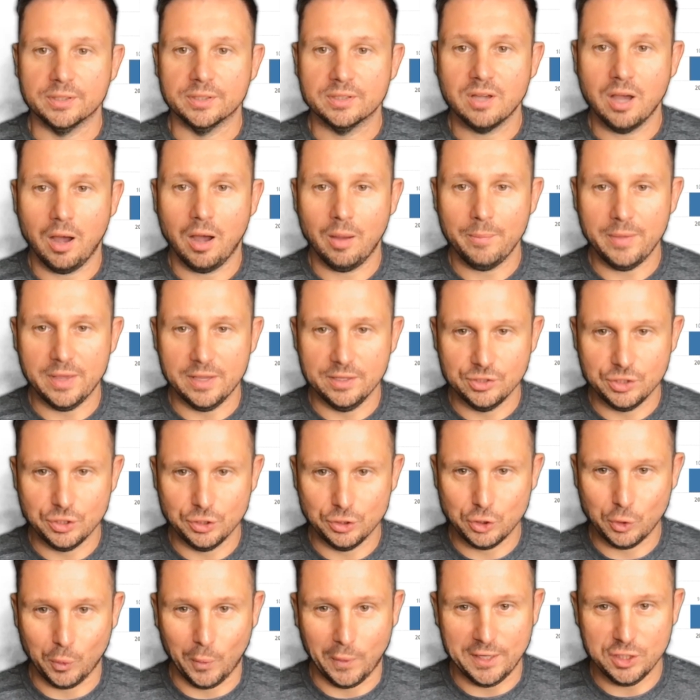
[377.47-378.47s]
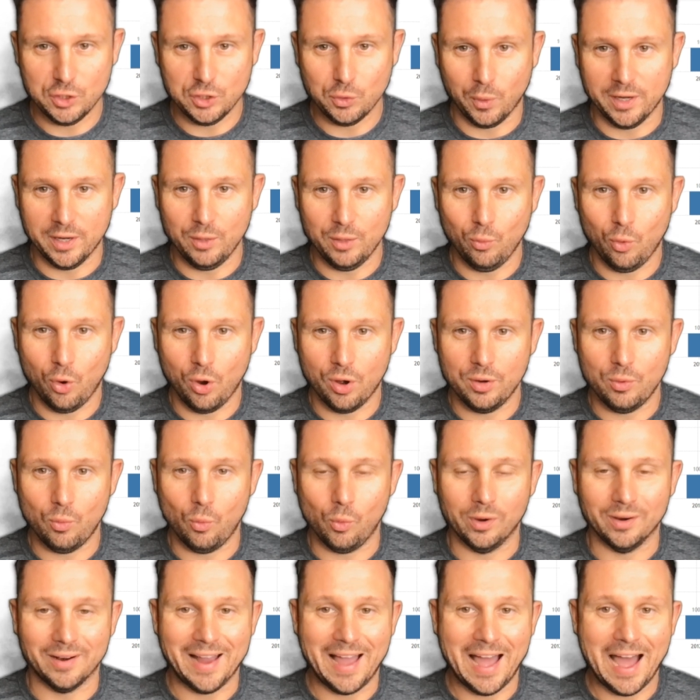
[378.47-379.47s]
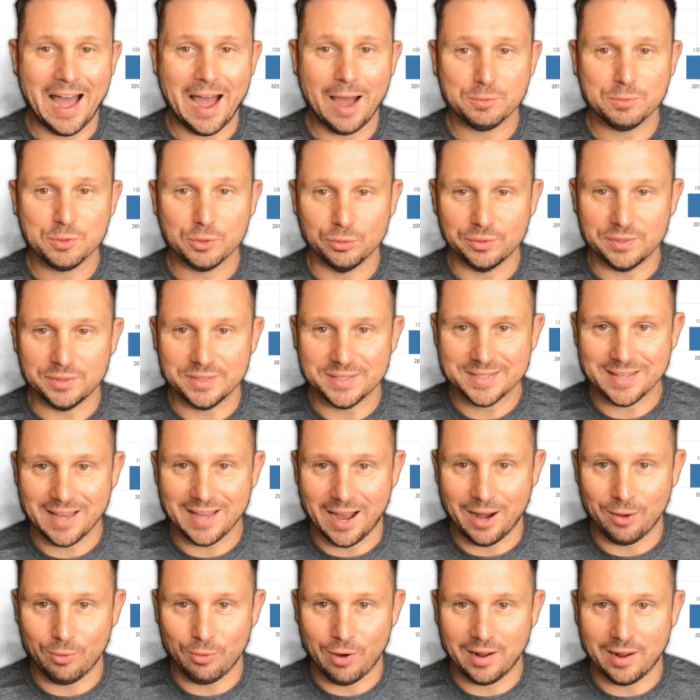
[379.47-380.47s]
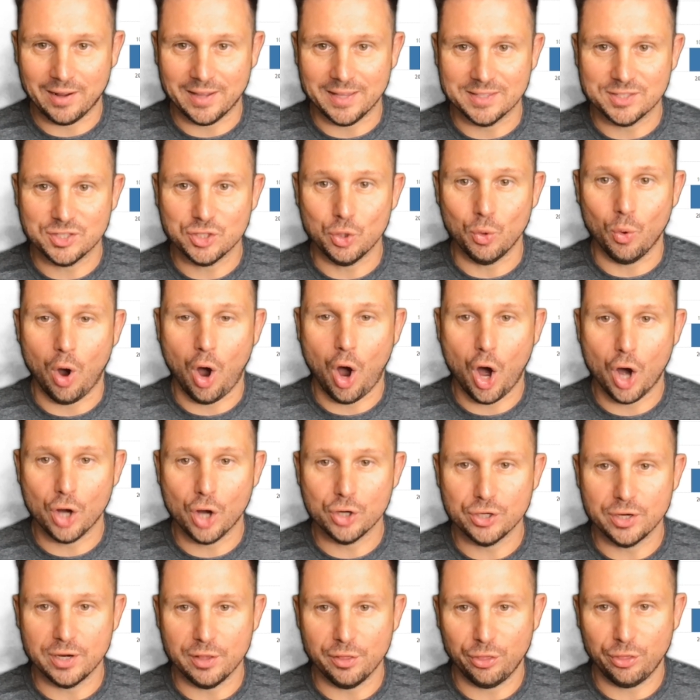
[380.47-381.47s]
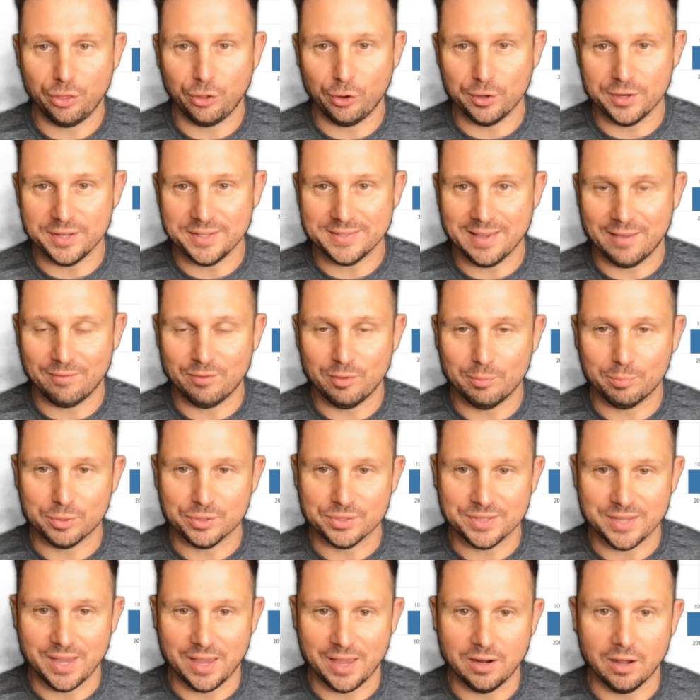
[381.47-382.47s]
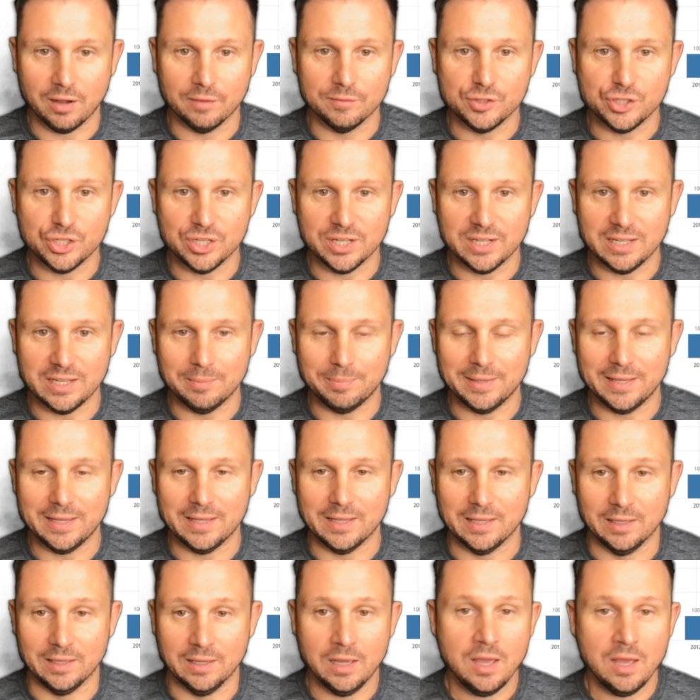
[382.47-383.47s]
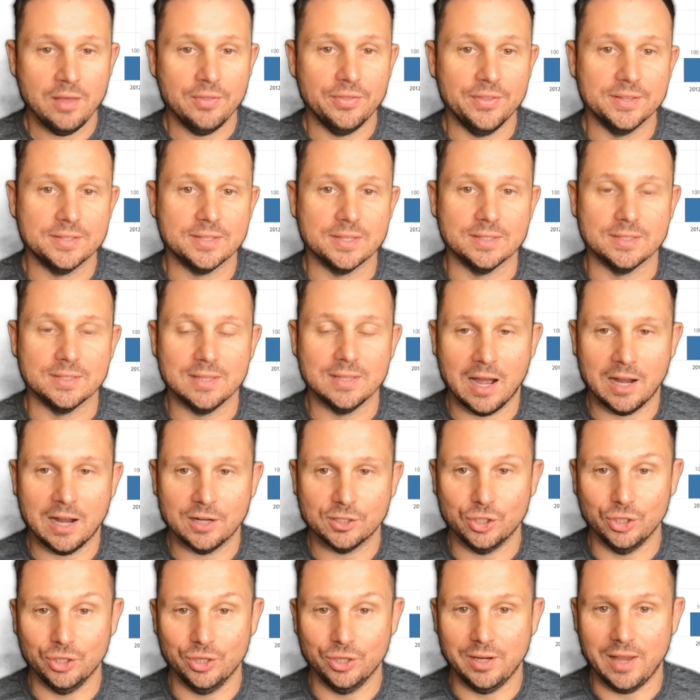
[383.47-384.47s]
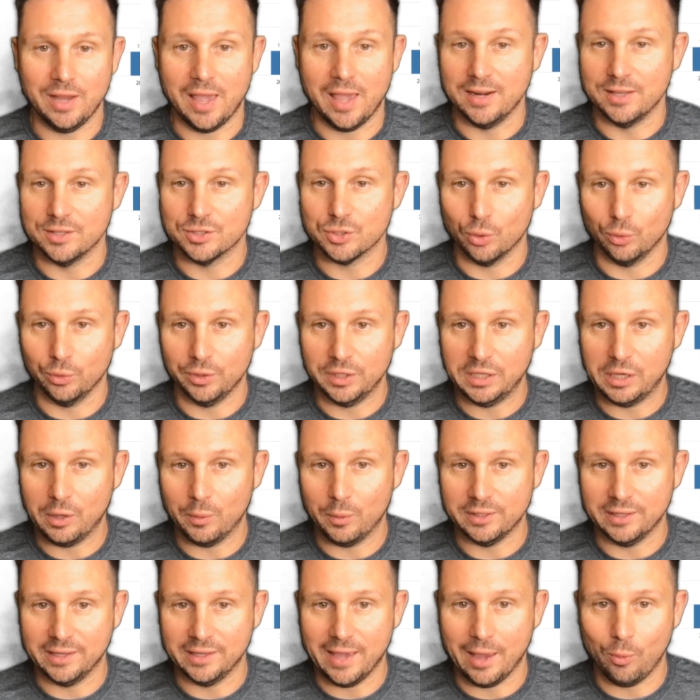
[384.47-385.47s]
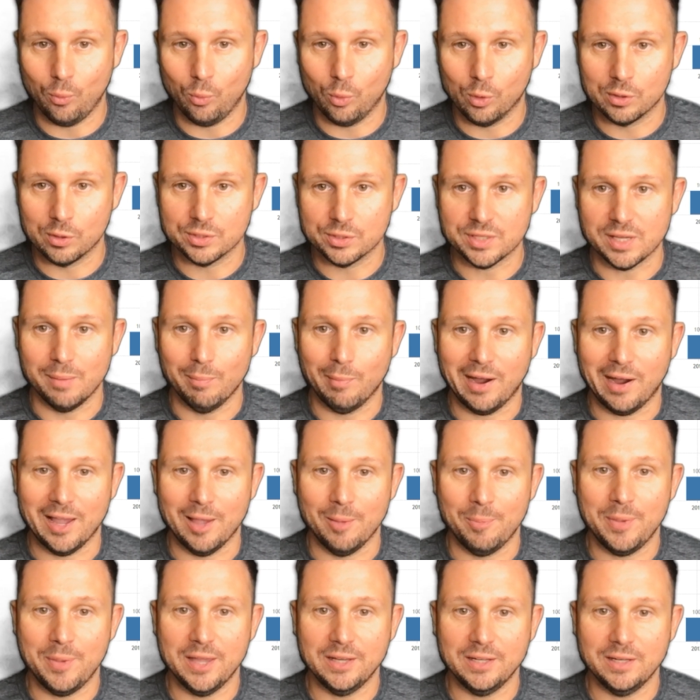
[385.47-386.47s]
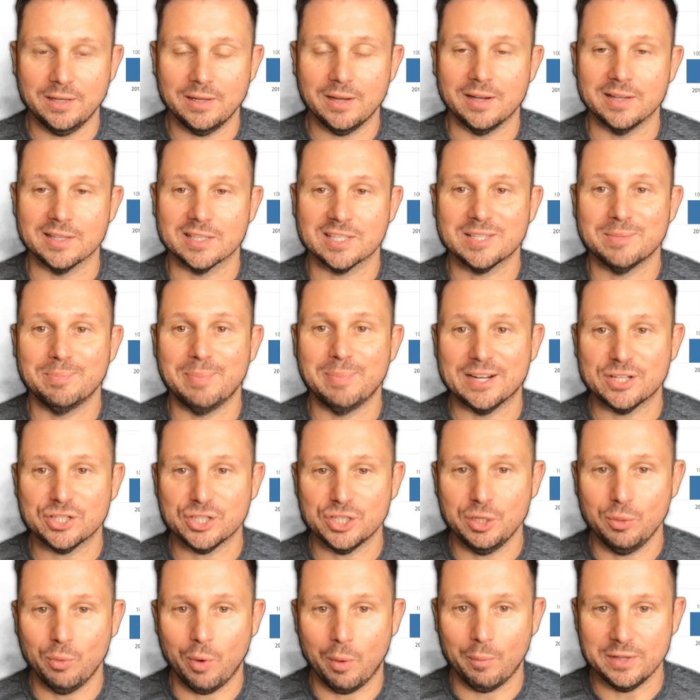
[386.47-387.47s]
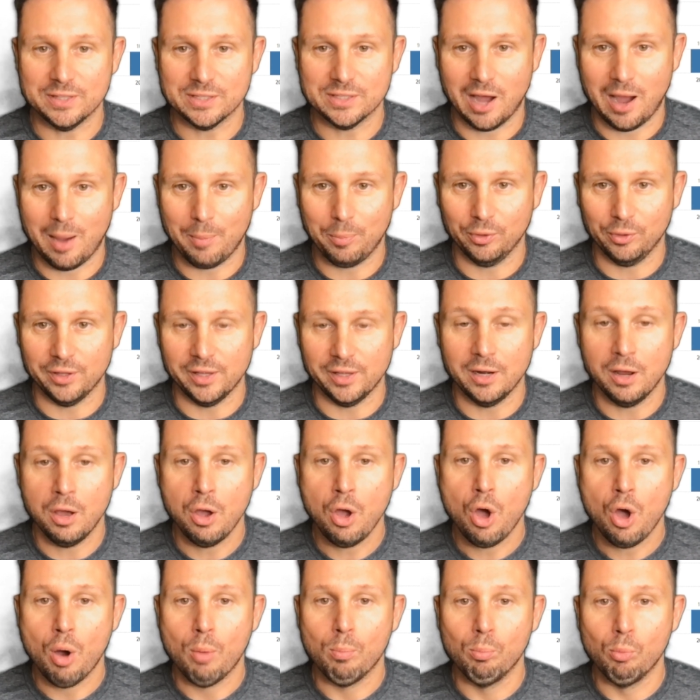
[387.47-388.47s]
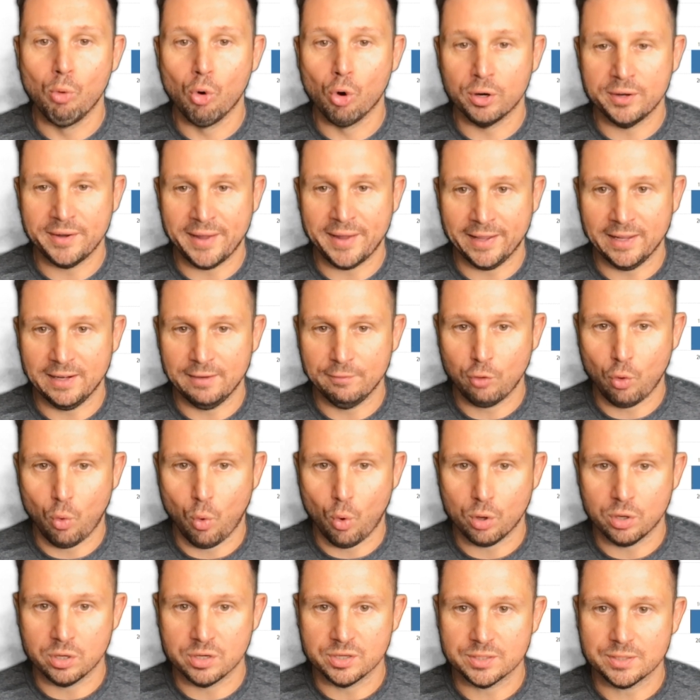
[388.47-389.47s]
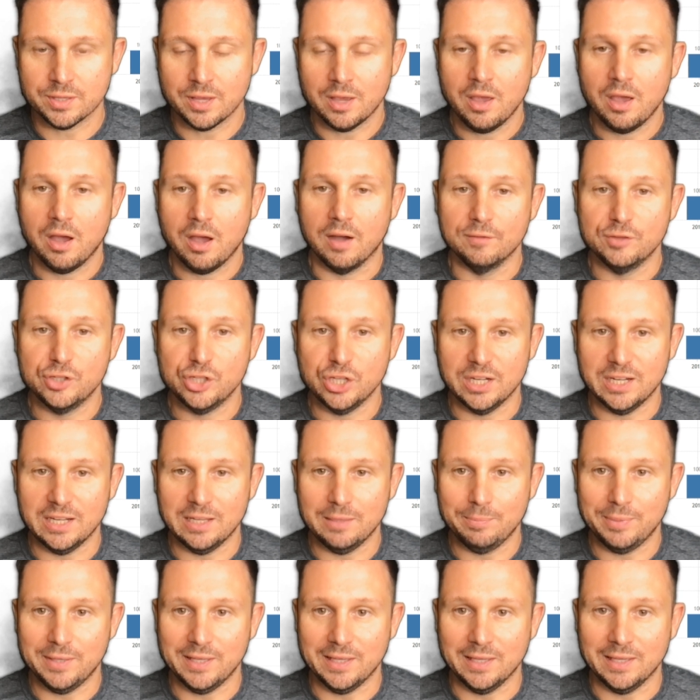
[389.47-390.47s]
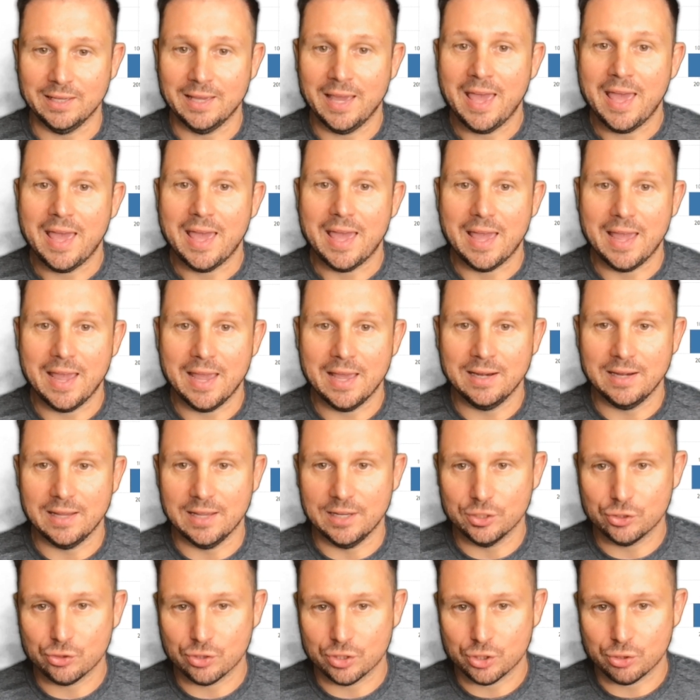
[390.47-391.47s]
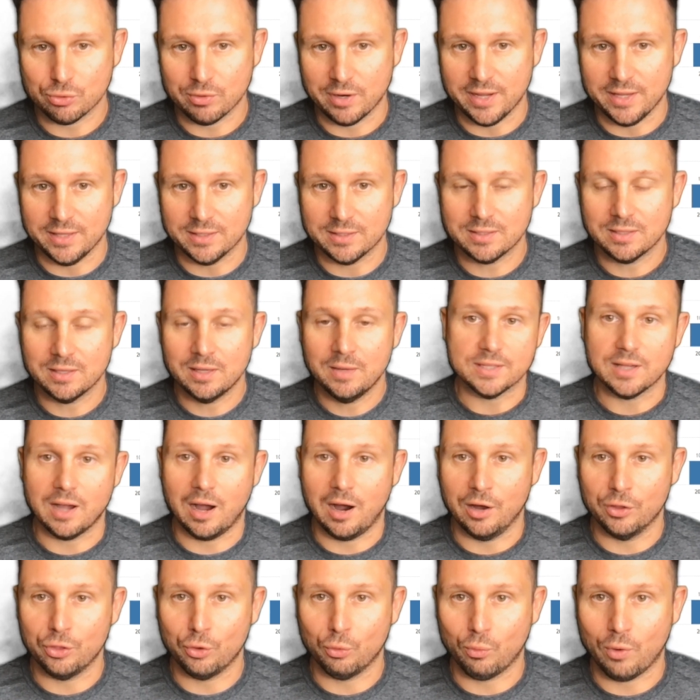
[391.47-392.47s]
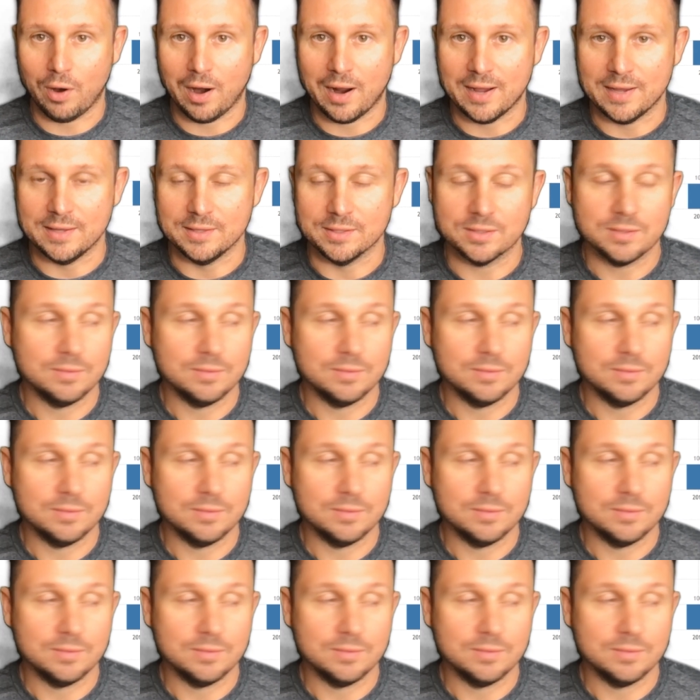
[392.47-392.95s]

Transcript: Come into 2021 where it absolutely skyrockets to 137% of GDP. This is not good, and it's only going to get worse in my opinion, especially when we topple in more negative quarters of GDP and interest rates on the rise.